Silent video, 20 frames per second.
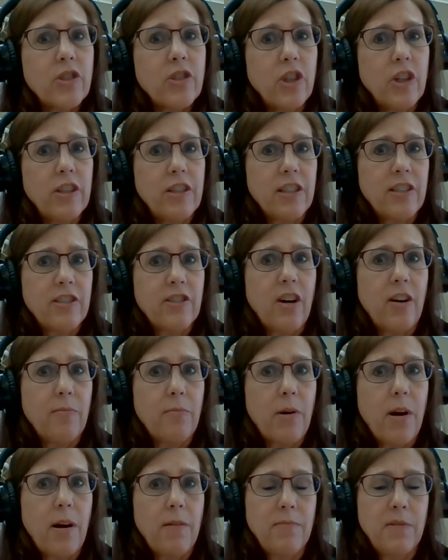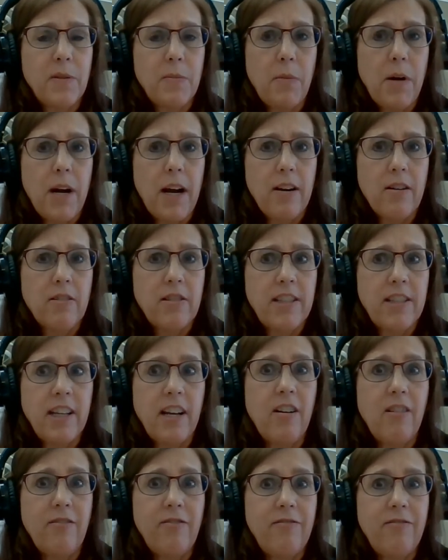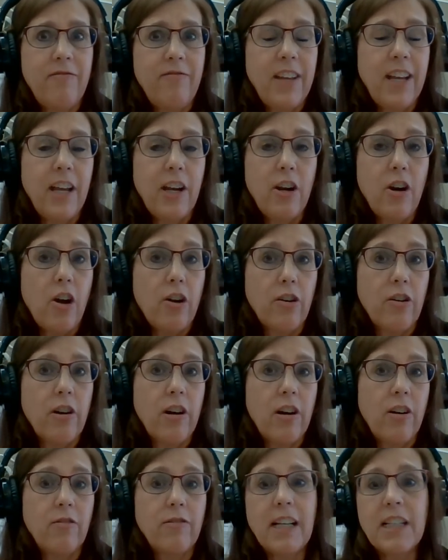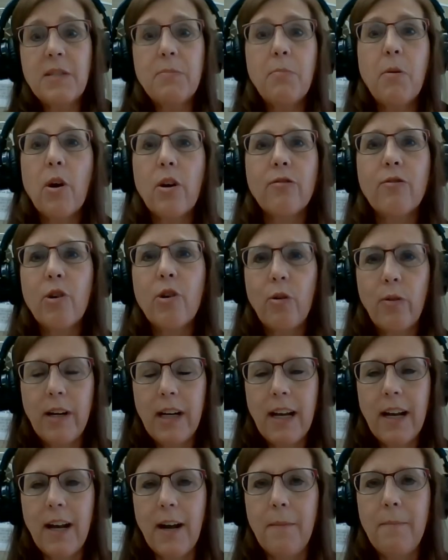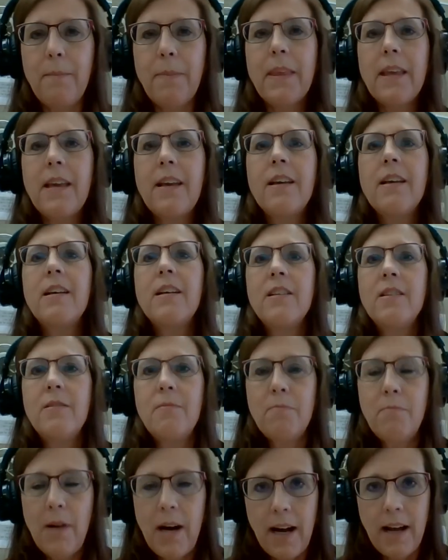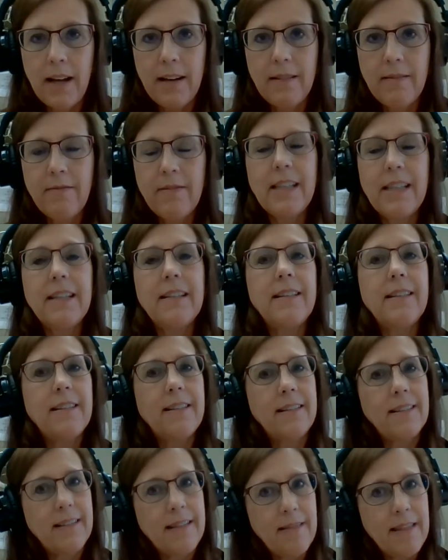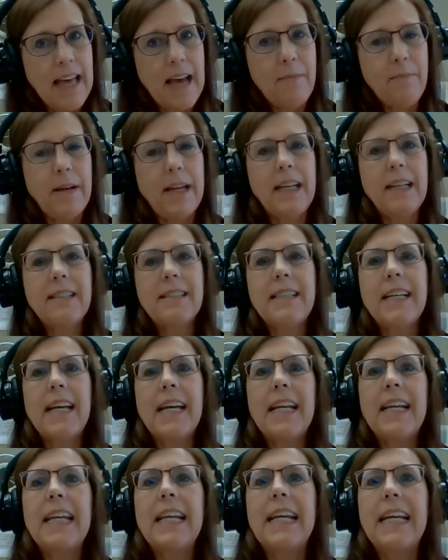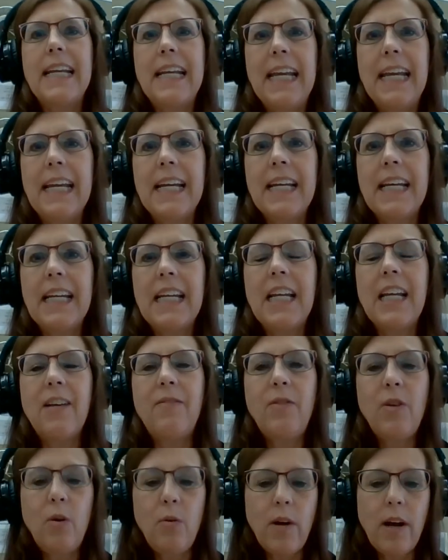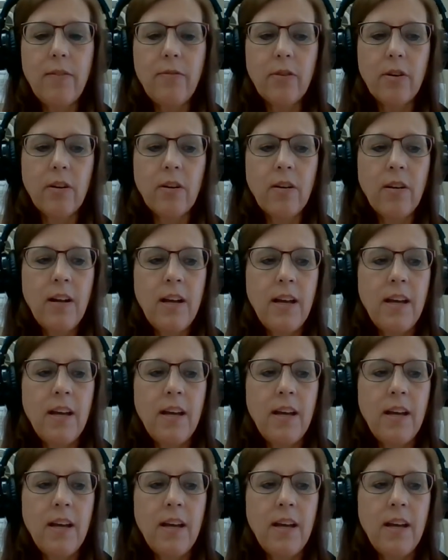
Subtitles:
good to solve problems by ourselves and on our own. That's part of growing up. But that being said, again, if you ever